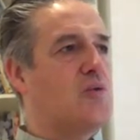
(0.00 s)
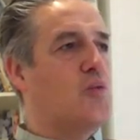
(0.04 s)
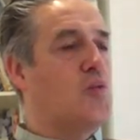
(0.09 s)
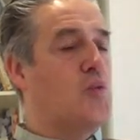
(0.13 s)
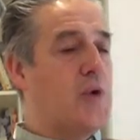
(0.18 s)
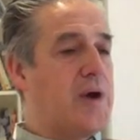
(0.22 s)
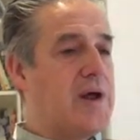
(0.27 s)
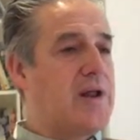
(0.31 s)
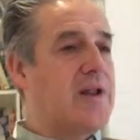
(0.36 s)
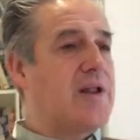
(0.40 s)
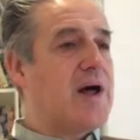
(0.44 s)

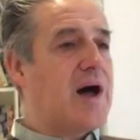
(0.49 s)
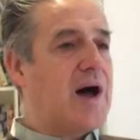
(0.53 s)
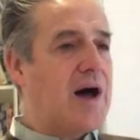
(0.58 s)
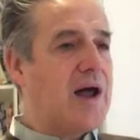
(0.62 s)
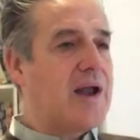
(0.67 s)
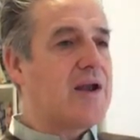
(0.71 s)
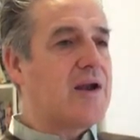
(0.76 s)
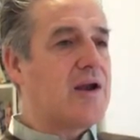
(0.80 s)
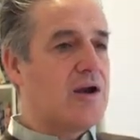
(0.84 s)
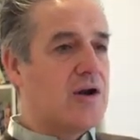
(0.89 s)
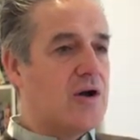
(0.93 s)
will
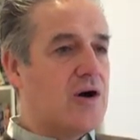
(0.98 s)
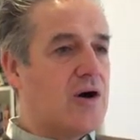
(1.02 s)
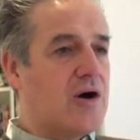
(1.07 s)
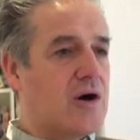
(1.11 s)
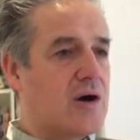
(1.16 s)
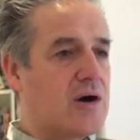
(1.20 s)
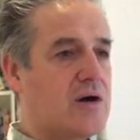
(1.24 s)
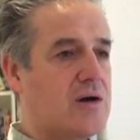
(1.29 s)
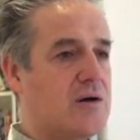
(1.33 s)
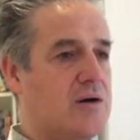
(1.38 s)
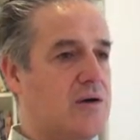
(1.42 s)

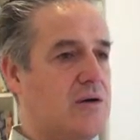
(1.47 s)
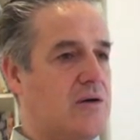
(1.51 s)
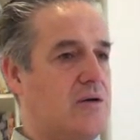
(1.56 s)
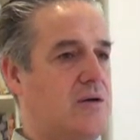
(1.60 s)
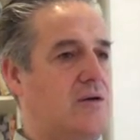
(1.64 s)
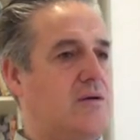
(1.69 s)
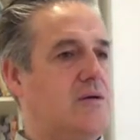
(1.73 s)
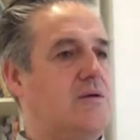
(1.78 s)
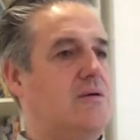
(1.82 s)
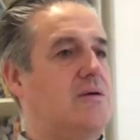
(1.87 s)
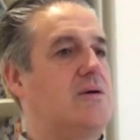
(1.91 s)
unlock
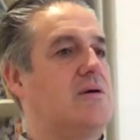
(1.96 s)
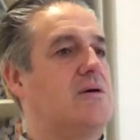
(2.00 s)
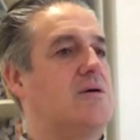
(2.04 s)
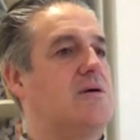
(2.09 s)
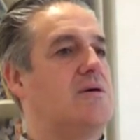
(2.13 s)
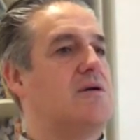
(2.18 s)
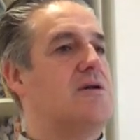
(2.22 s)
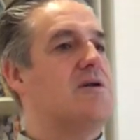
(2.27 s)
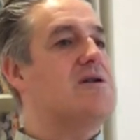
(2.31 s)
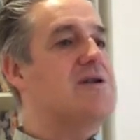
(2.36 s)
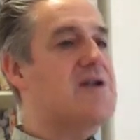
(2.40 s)

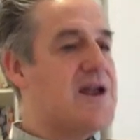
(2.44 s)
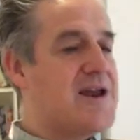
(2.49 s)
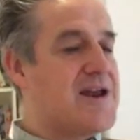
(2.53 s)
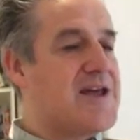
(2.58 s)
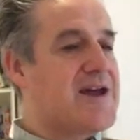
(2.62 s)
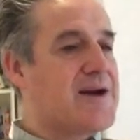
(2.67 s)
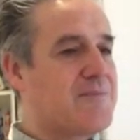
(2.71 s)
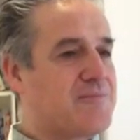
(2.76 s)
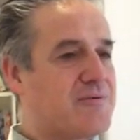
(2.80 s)
linear